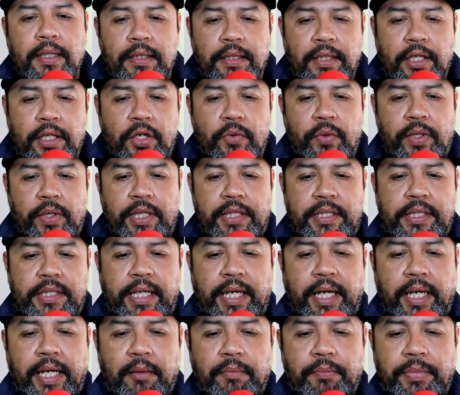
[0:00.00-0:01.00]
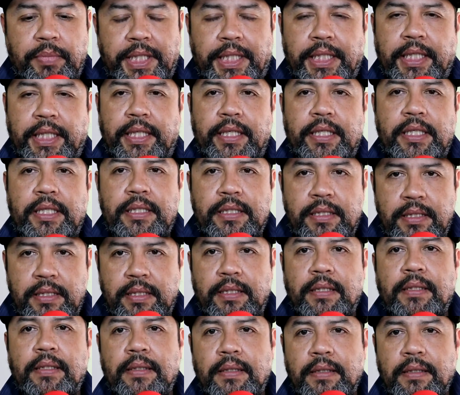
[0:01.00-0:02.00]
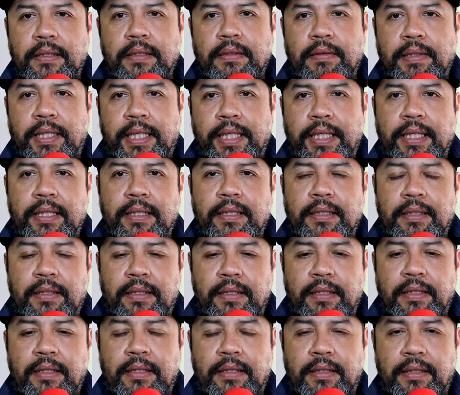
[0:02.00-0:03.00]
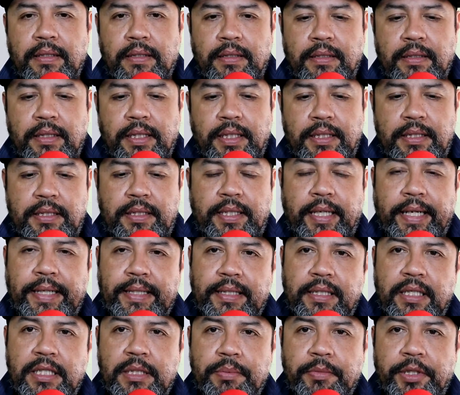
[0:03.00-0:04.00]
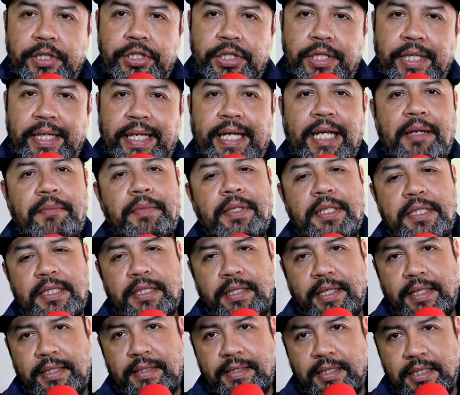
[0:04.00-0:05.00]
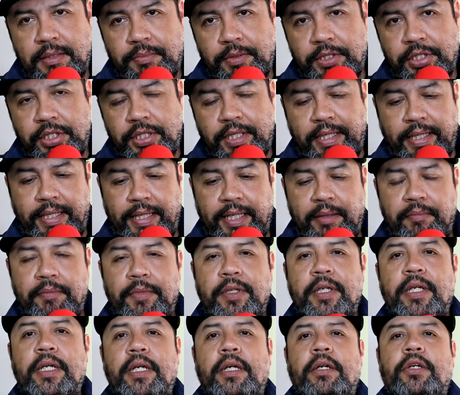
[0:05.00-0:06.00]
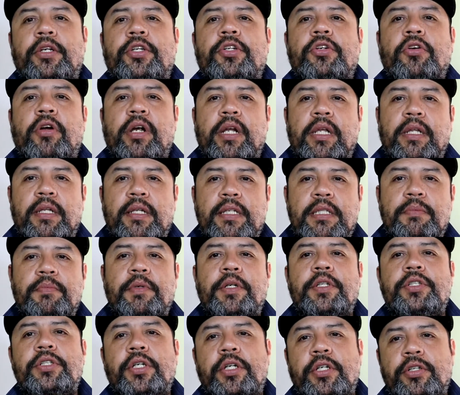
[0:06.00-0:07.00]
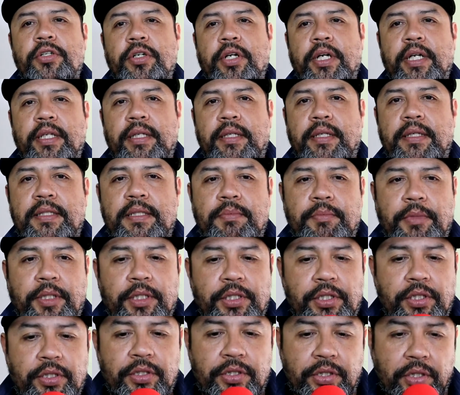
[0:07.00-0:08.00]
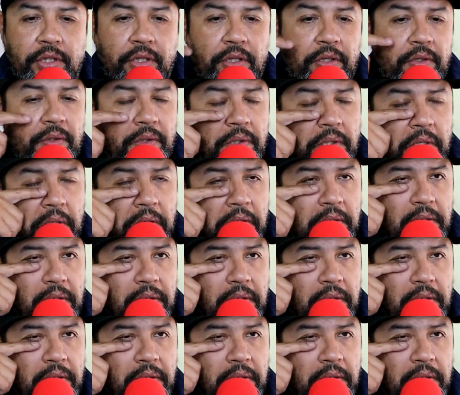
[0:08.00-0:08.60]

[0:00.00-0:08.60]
then you want to say, because, right, this takes this much time, this takes this much time, you're getting this much, and you're getting this much. So